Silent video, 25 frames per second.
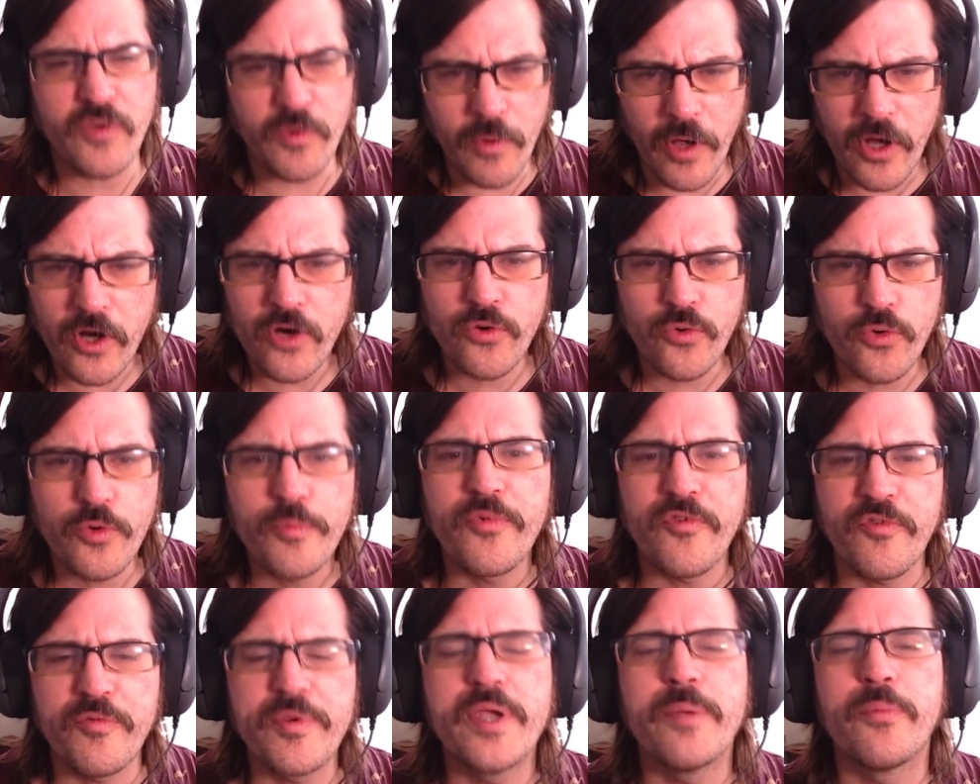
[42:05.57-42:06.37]
A group
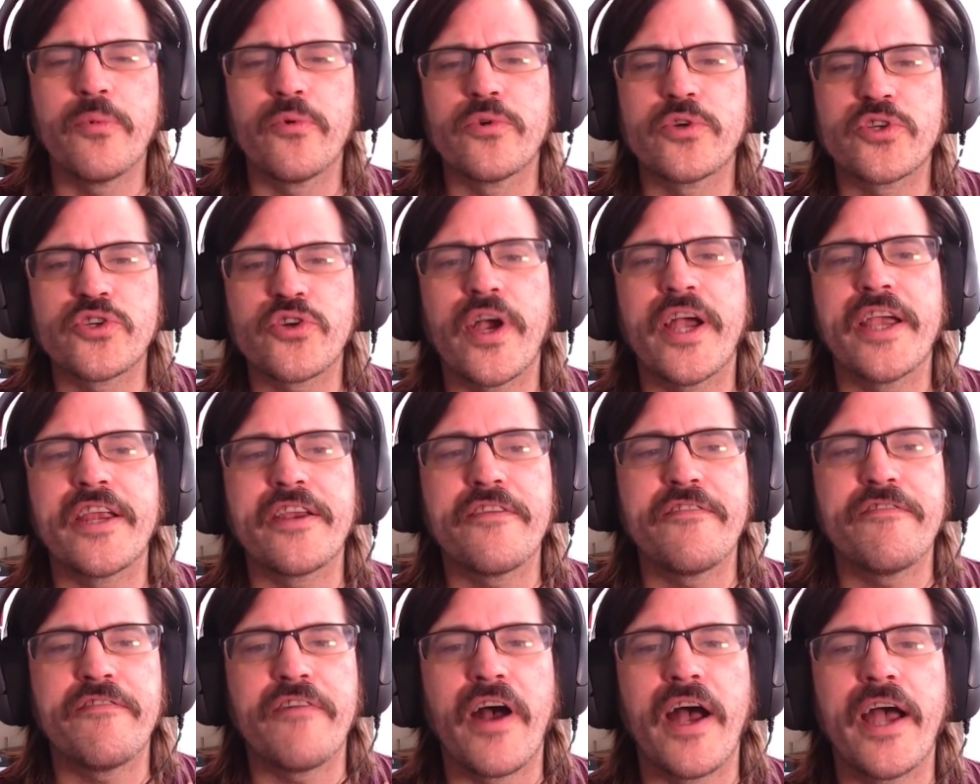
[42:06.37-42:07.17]
of people are trying to
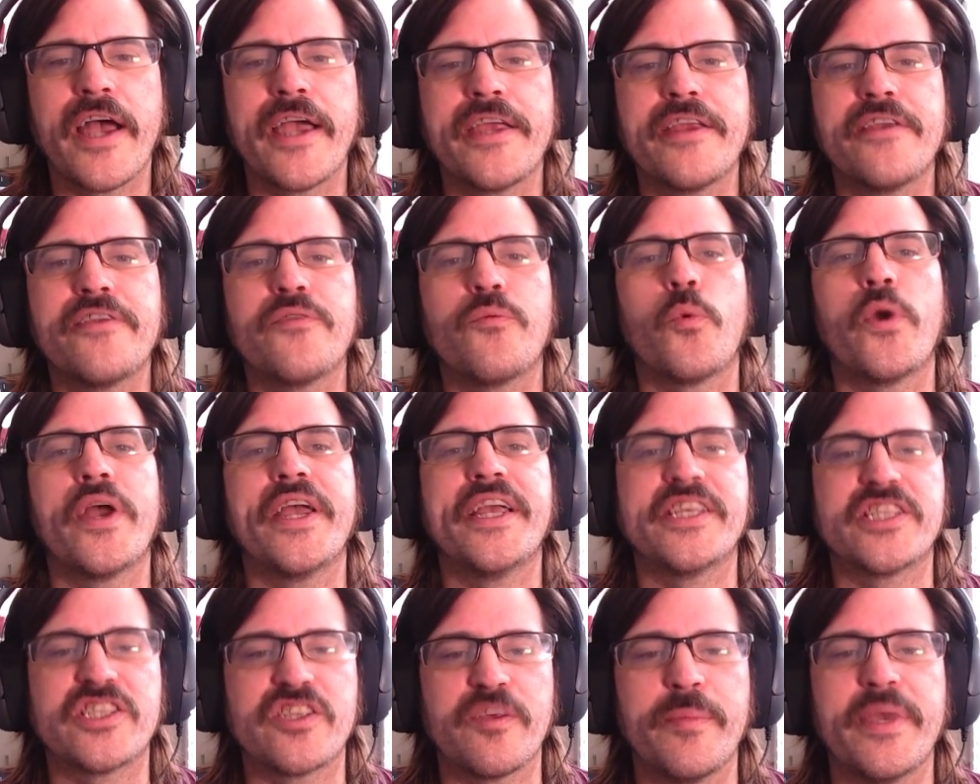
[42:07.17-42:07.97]
find
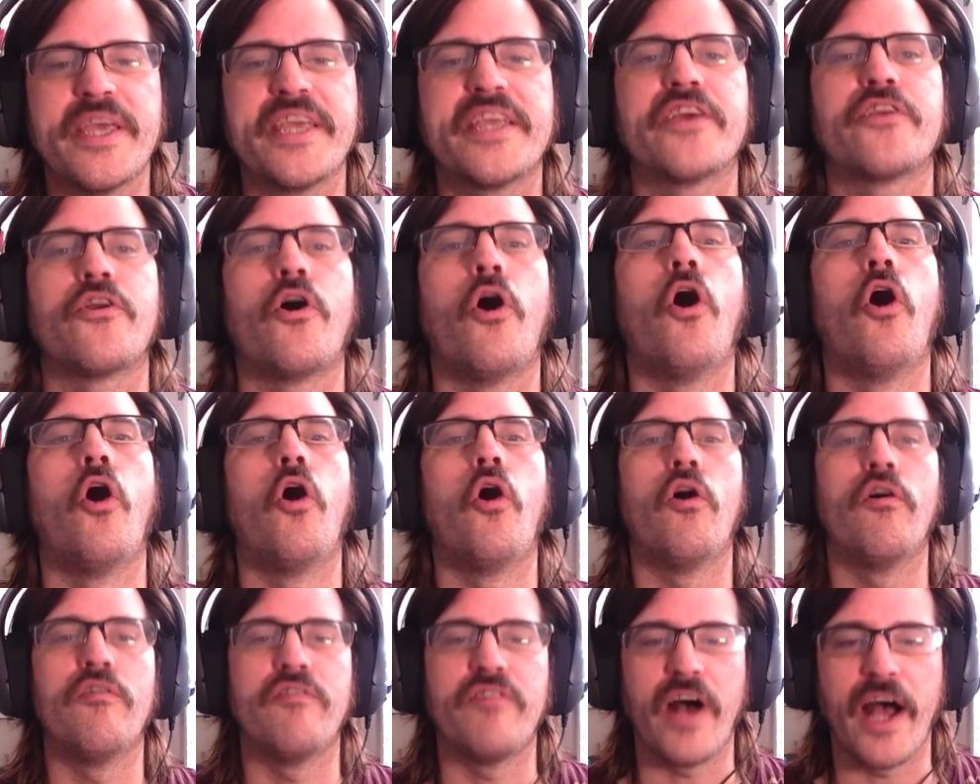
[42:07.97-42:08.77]
ways to make it
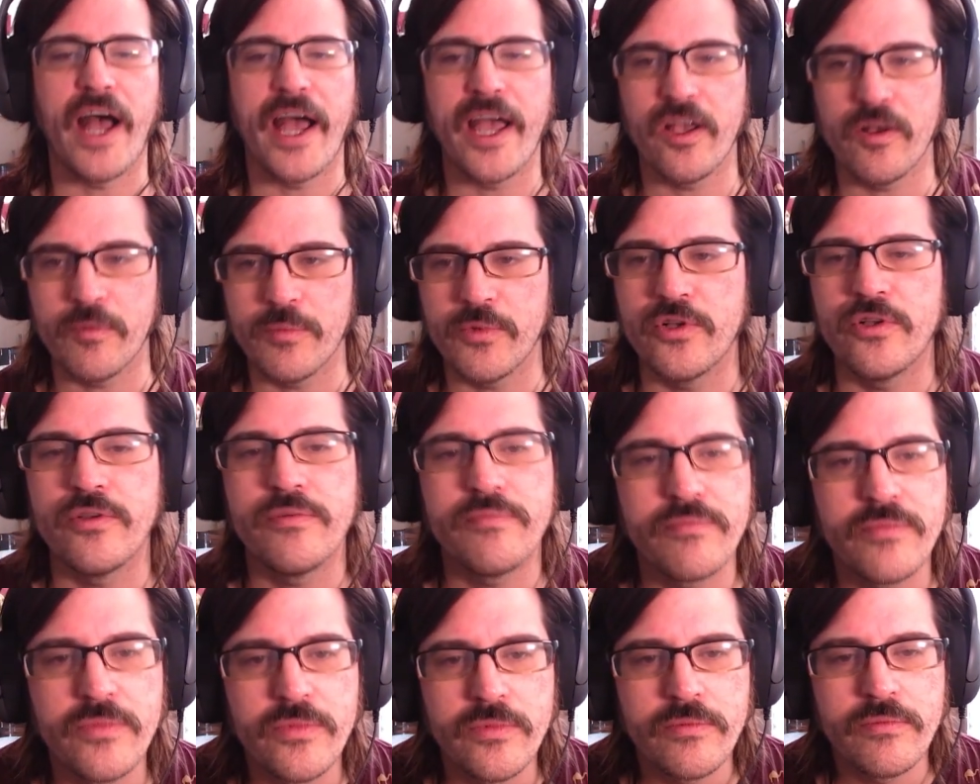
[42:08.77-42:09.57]
all viable
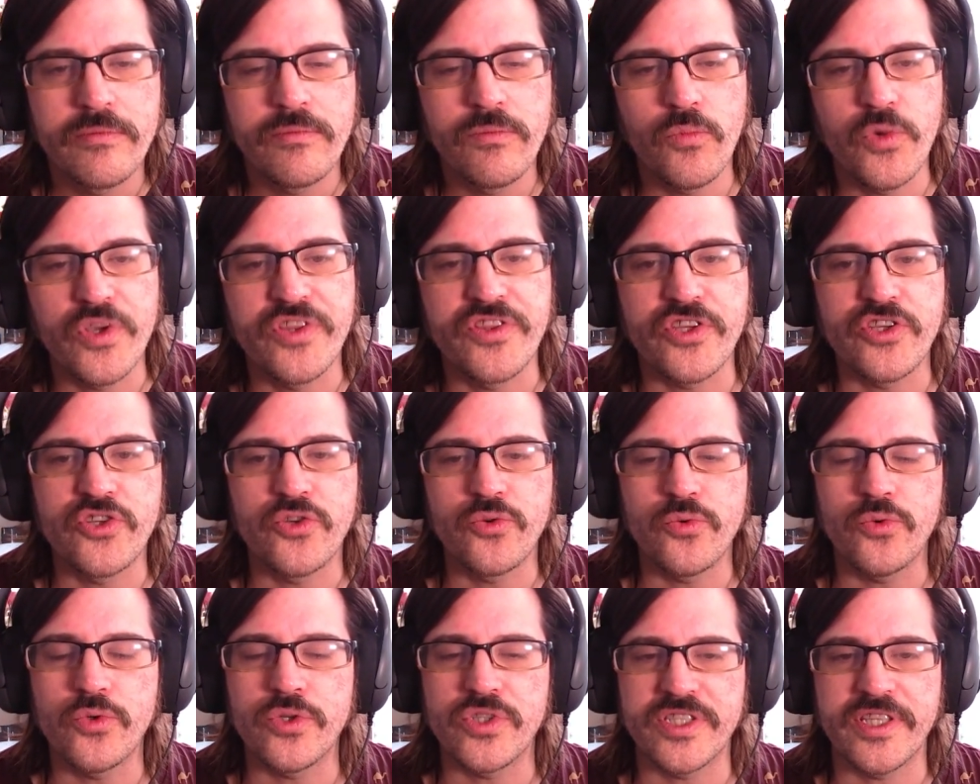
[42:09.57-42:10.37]
with the
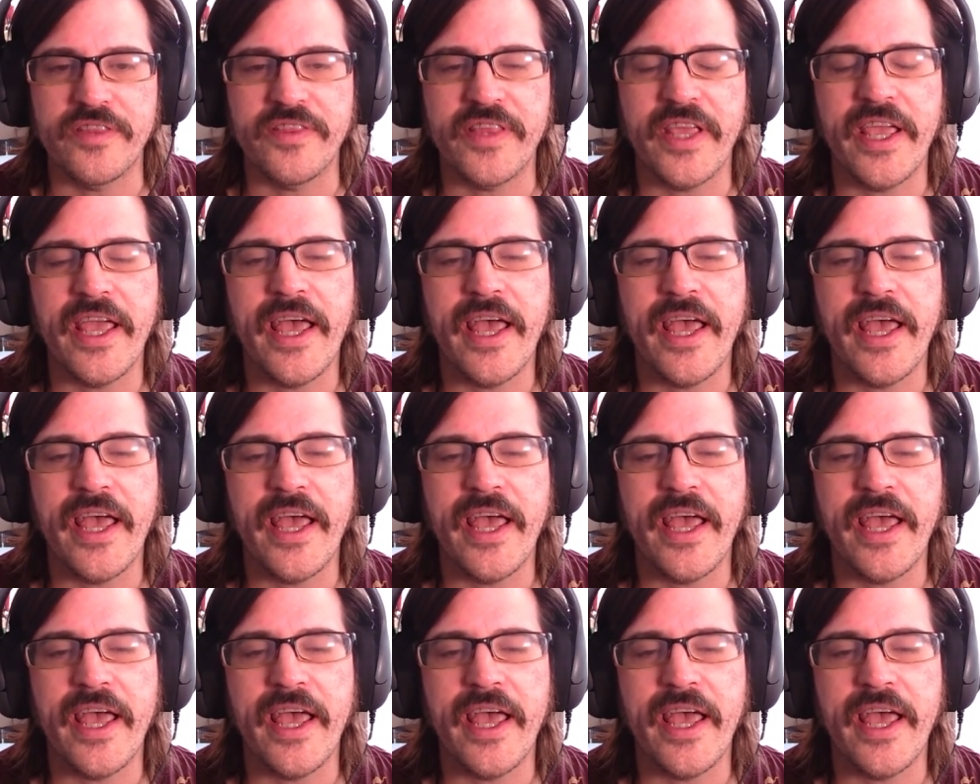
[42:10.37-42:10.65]
tools that they have.